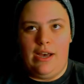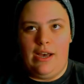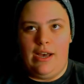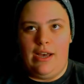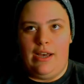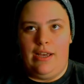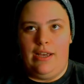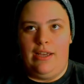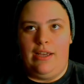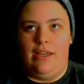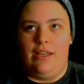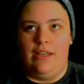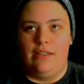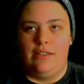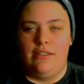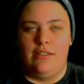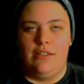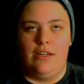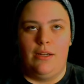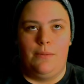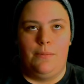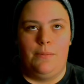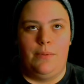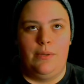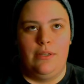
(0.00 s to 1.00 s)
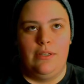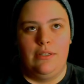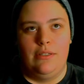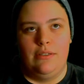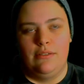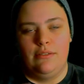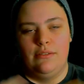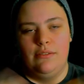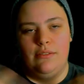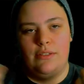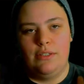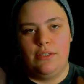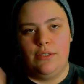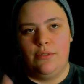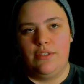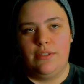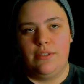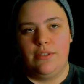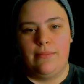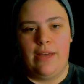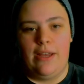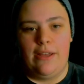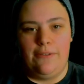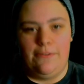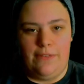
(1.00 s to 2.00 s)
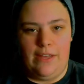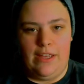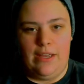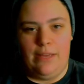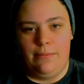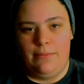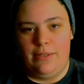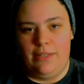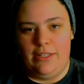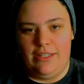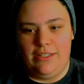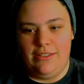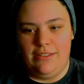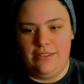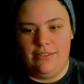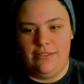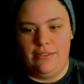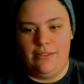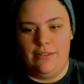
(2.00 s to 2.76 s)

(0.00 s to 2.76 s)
I ended up using my family,